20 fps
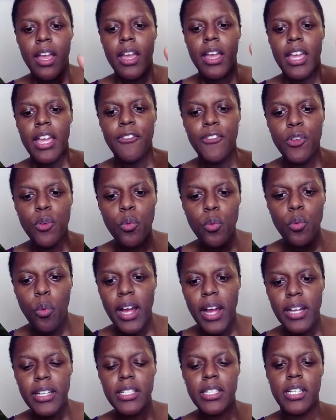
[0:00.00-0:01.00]
if you
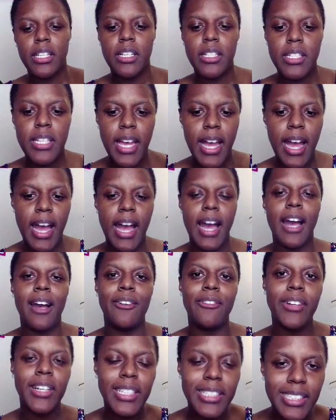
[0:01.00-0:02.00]
want to have
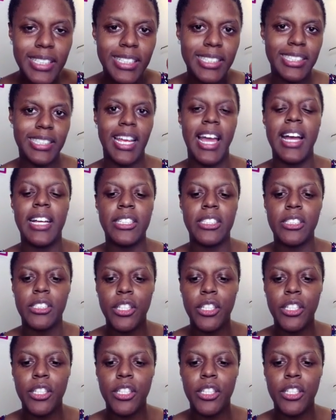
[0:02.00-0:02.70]
success,